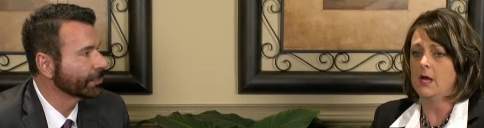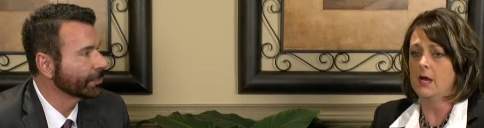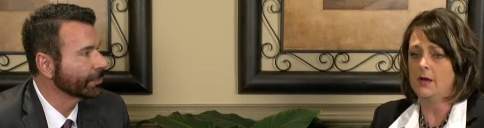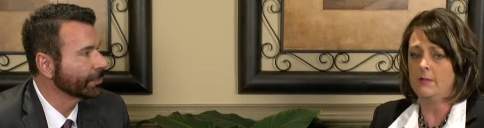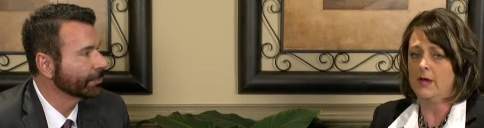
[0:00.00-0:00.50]

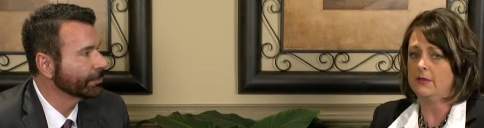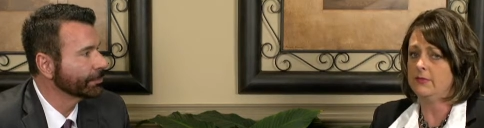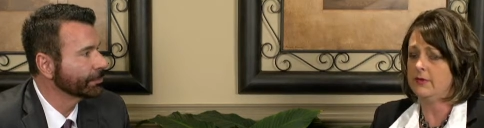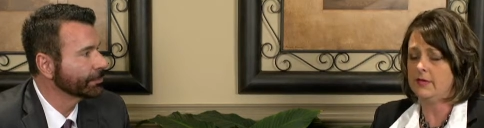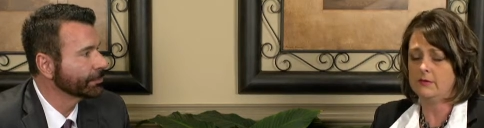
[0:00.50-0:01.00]

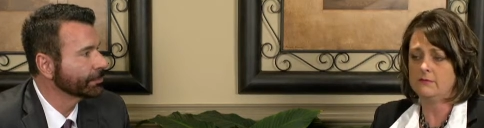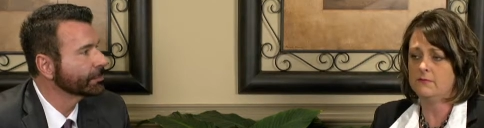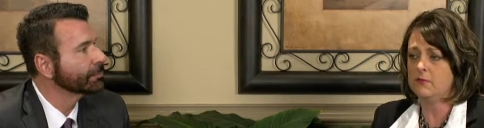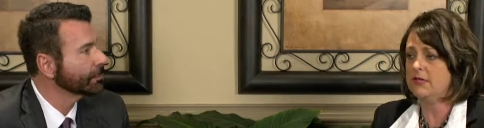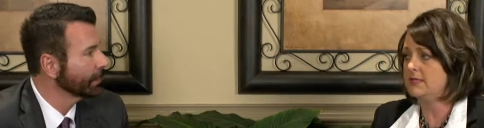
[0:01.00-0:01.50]

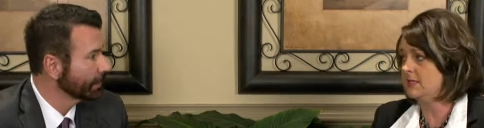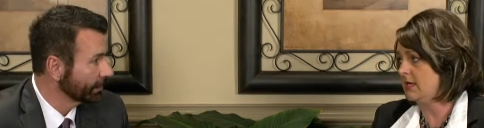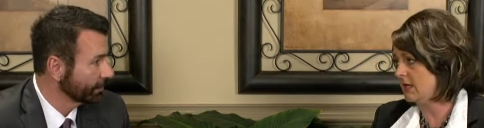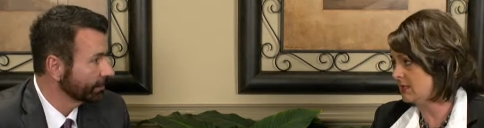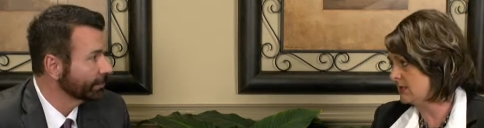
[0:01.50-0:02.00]

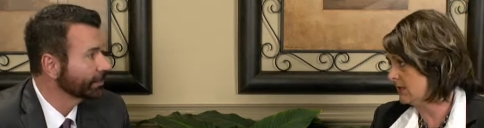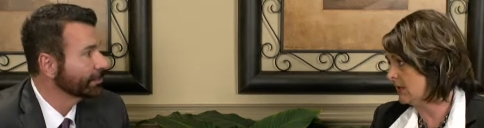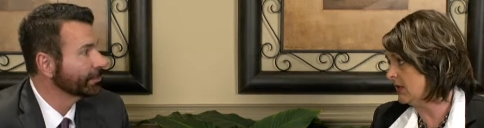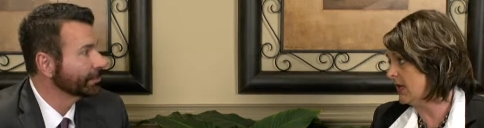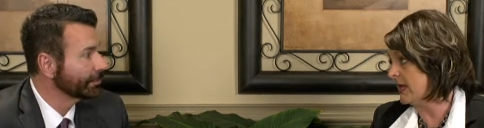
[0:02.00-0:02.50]
Speaker 1: 346
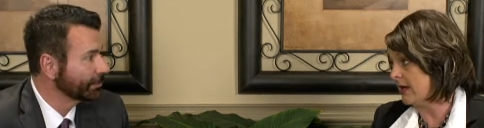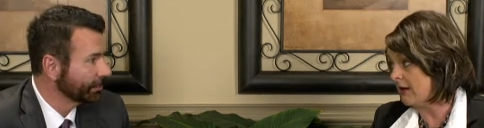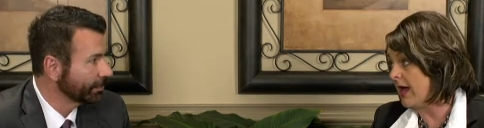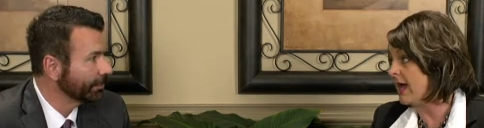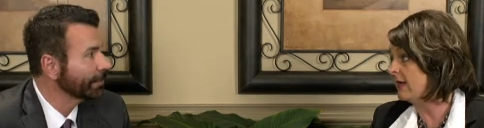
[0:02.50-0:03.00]
that
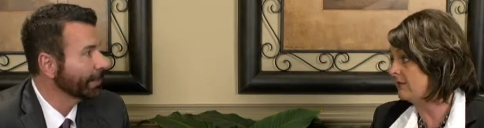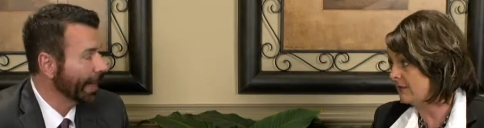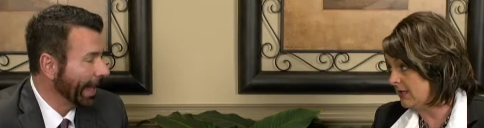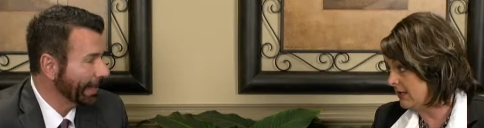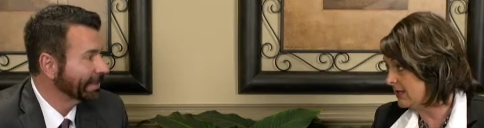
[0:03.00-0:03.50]
are
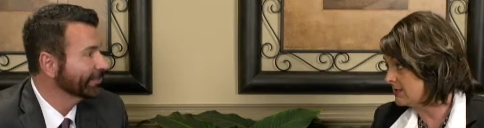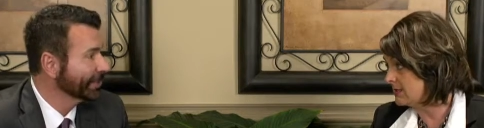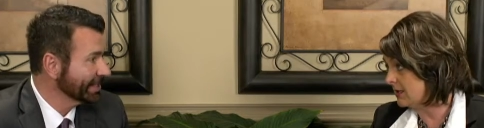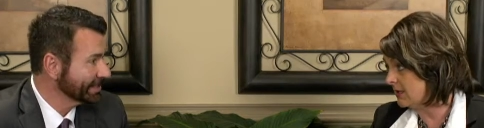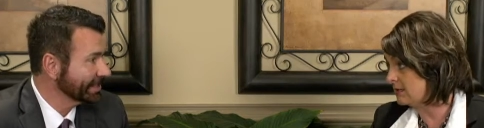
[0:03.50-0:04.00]
active
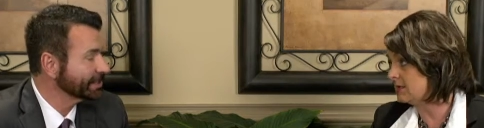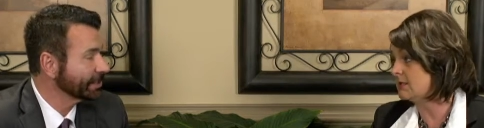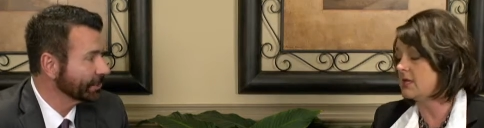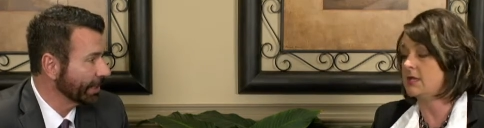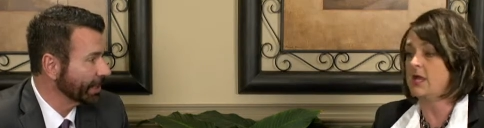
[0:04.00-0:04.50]
listings
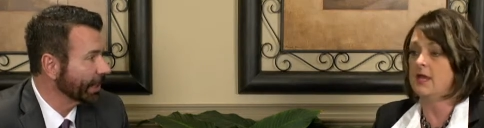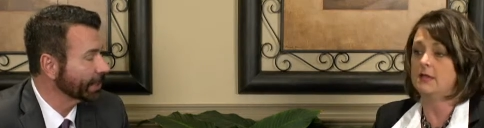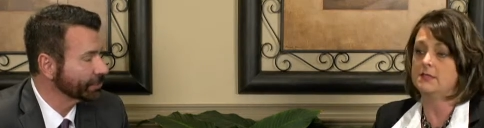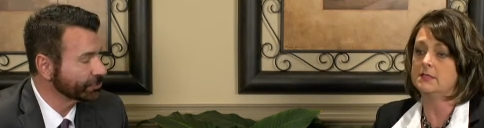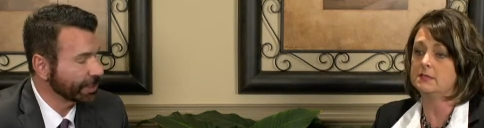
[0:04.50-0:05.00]
in
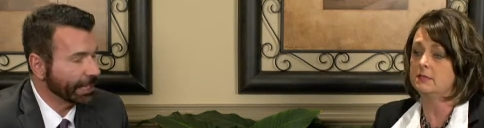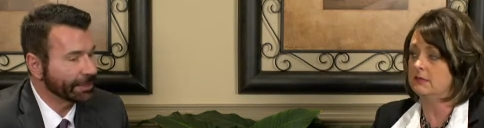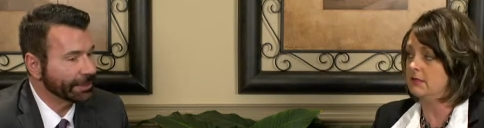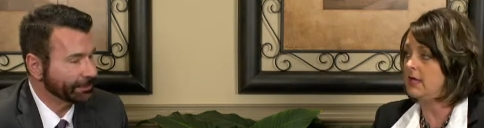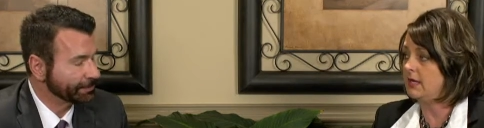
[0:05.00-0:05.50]
Lancaster
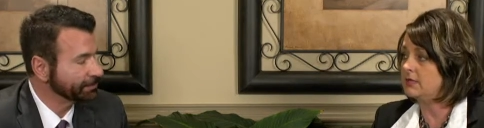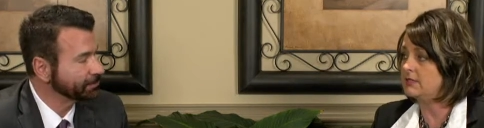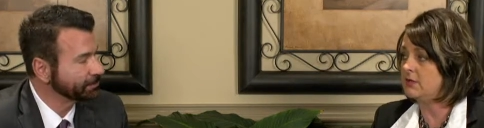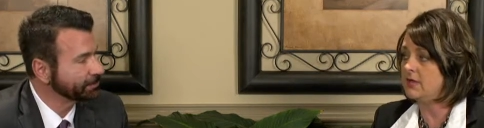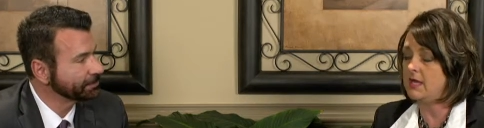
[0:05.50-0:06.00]
County. Yeah,
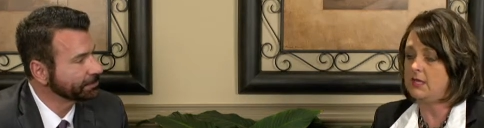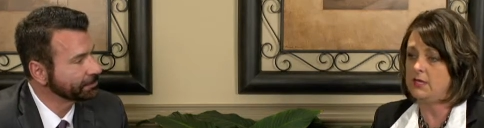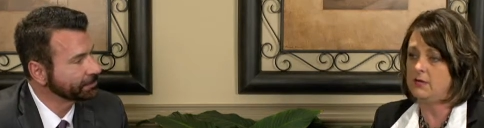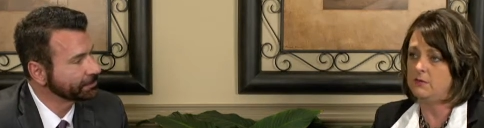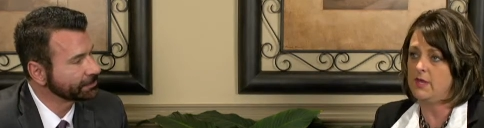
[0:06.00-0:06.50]
so that,
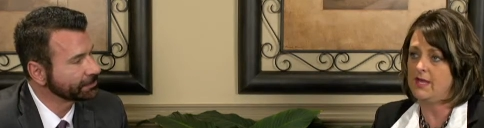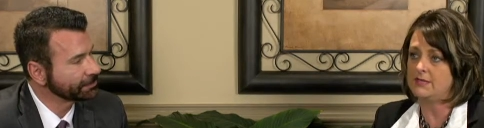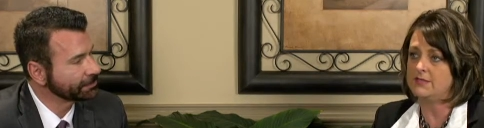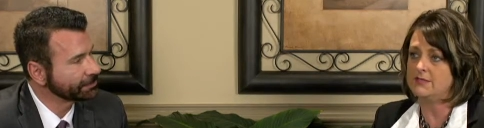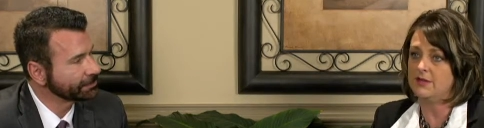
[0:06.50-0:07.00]
you know,
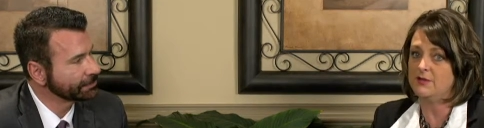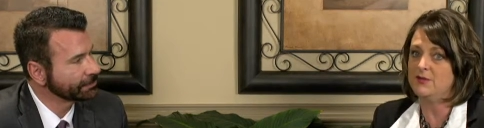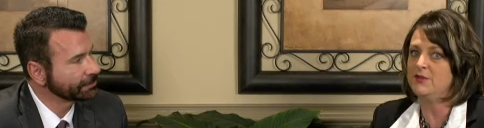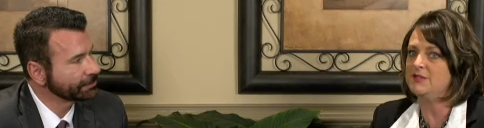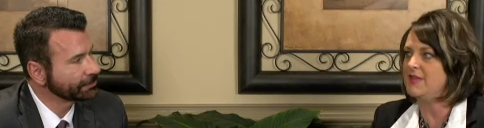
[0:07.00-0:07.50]
that's a
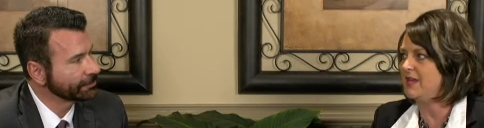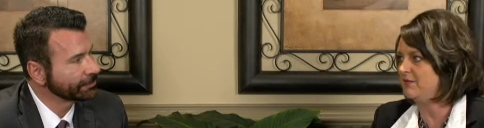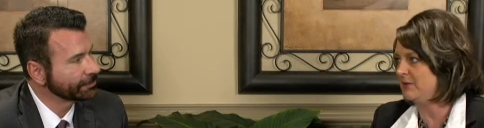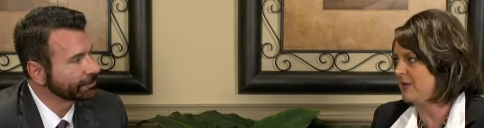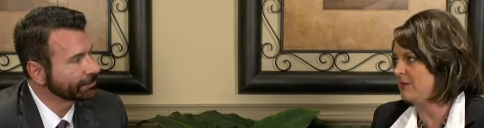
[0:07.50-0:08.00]
good
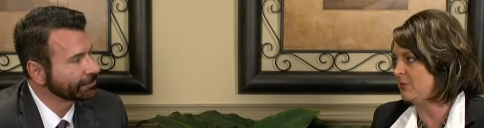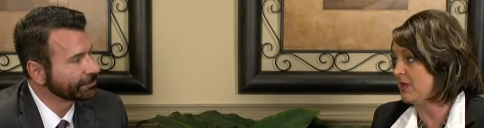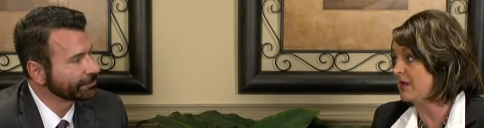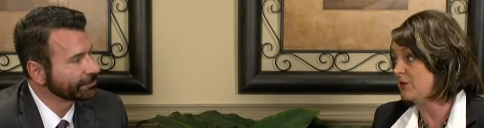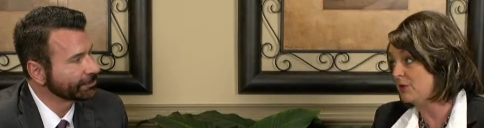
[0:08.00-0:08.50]
thing for people
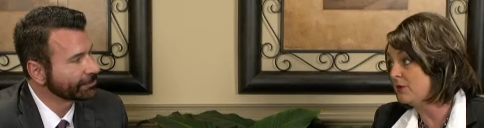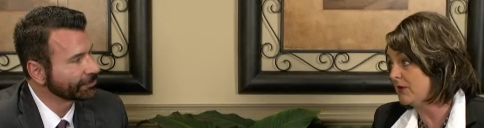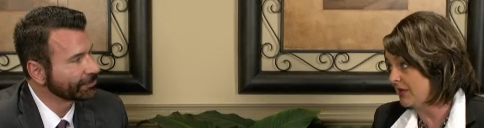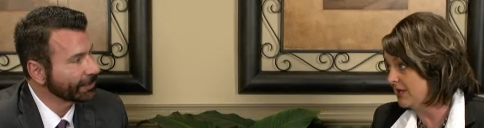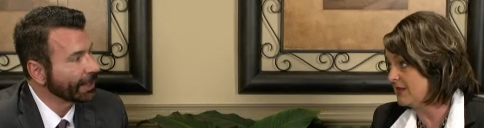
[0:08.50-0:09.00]
that are
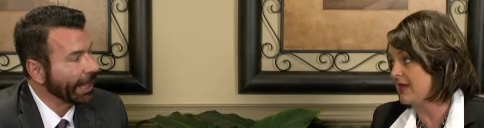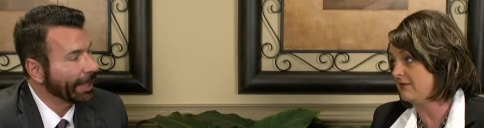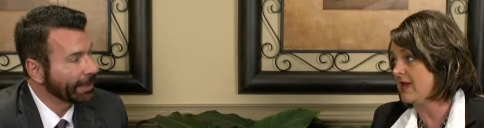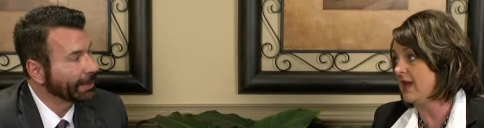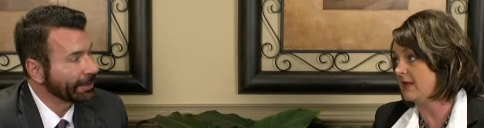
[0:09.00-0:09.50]
looking.
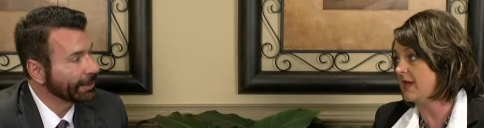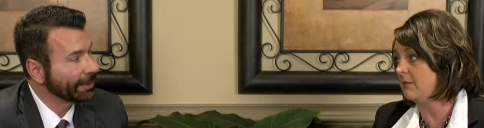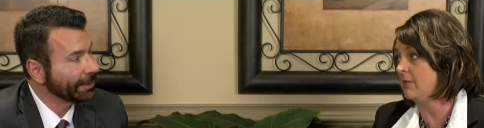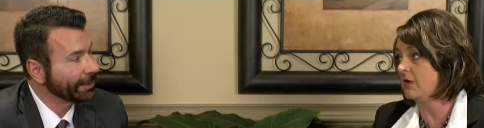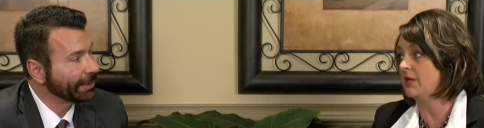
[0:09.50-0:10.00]
They've got
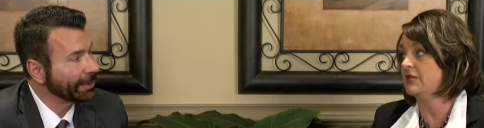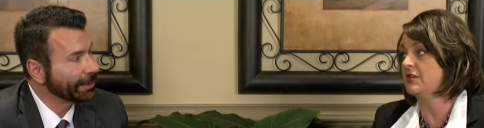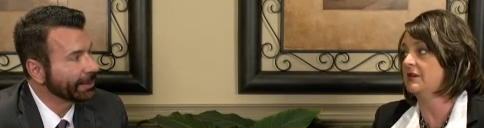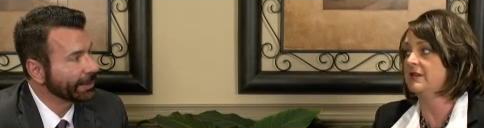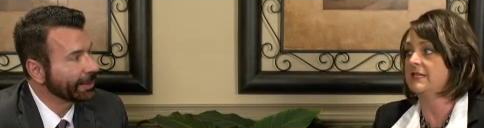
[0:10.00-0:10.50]
that market
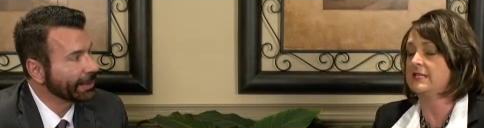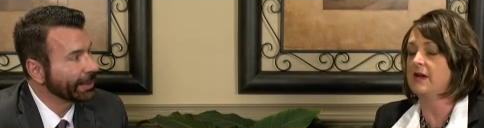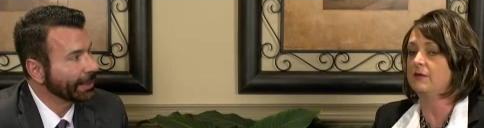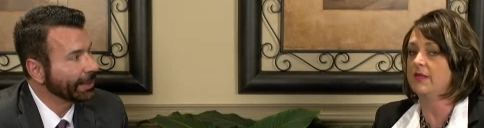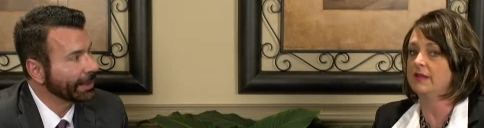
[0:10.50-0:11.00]
share that's
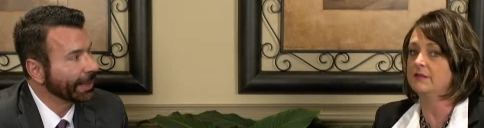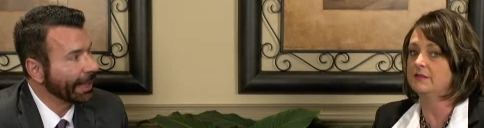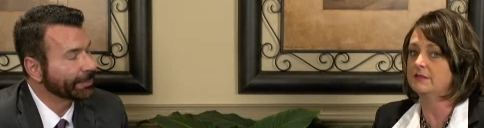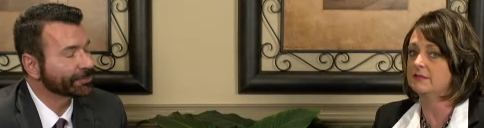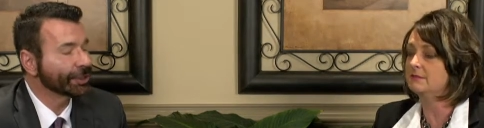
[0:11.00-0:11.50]
out there.
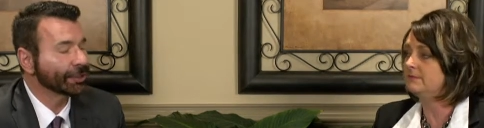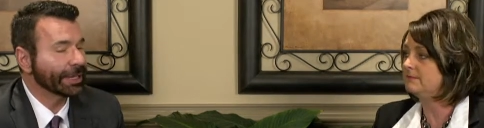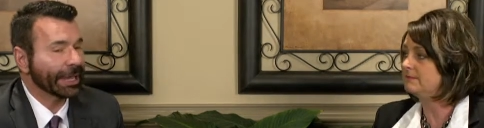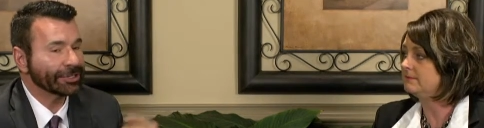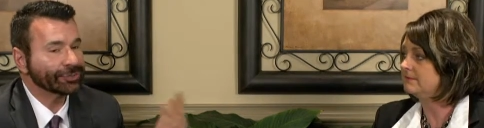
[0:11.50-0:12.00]

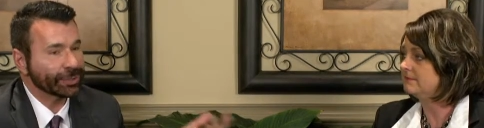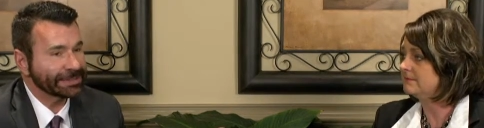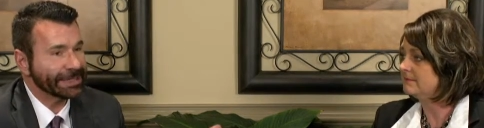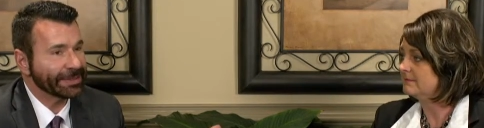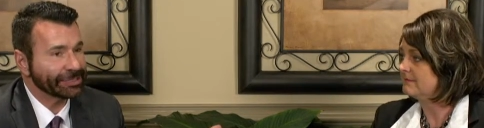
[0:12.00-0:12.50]
Absolutely, and I just want
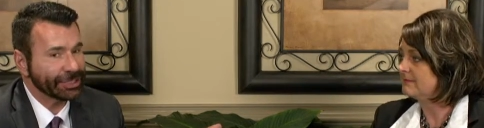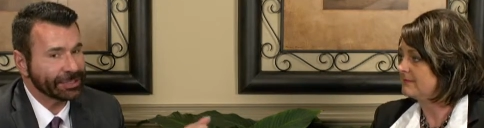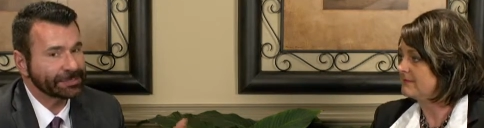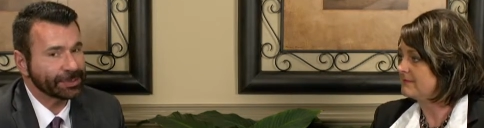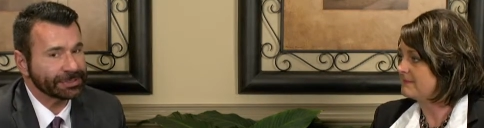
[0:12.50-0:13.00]
to say that
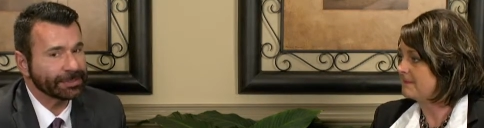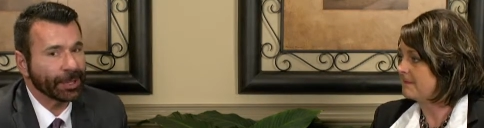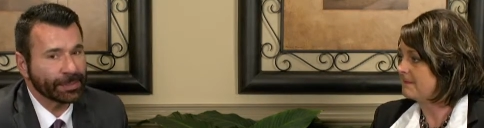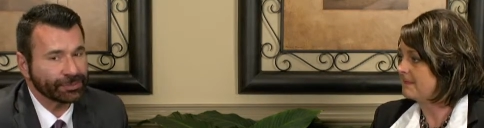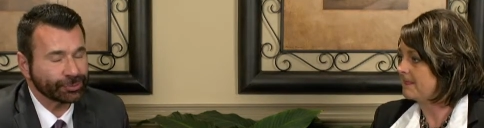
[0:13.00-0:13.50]
Sherry's put some homes